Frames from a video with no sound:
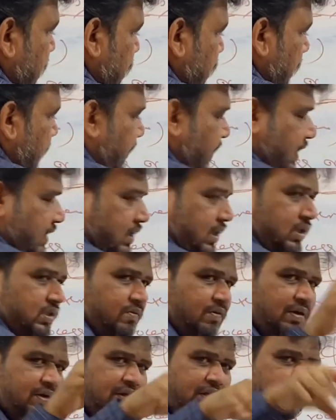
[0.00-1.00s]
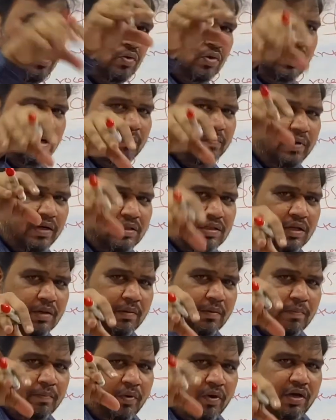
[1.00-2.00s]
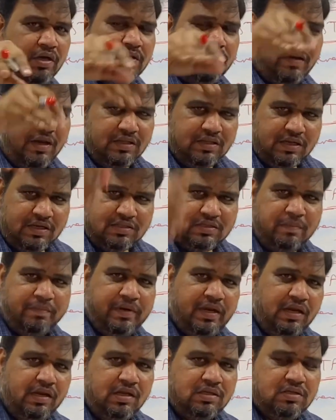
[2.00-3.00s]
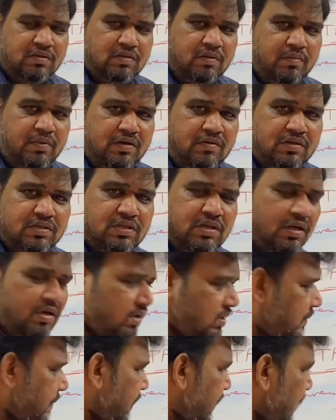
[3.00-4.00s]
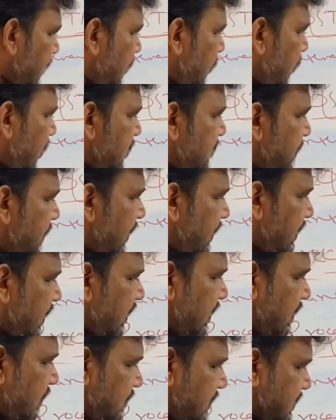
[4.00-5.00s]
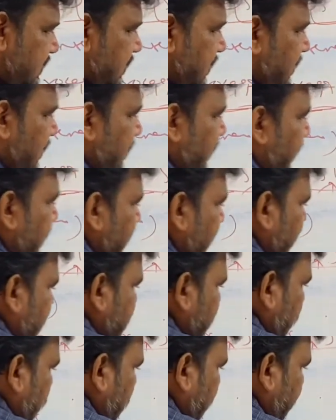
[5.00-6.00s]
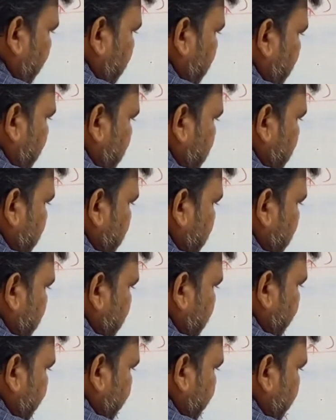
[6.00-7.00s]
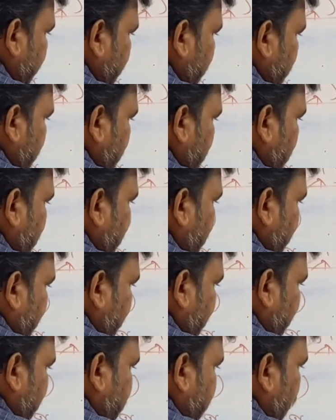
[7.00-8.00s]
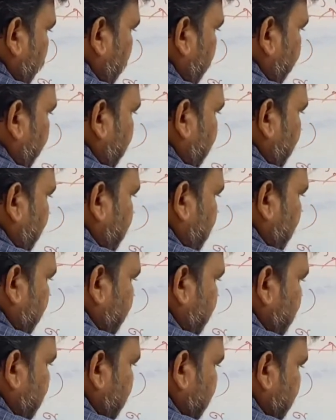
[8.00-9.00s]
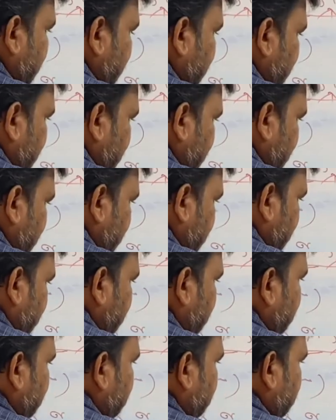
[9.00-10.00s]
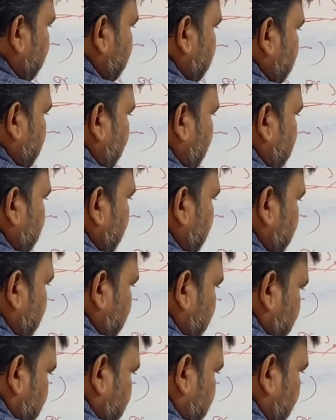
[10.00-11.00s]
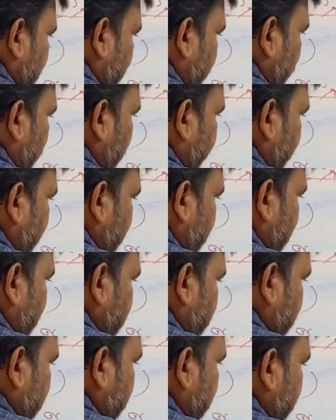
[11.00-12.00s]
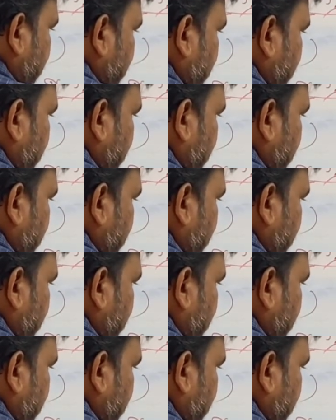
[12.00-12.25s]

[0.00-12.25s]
So platelets will try to come at the point where there is a breakage of the blood vessel. Once platelet comes, it attracts more platelets. As more platelet comes, this causes still more platelets.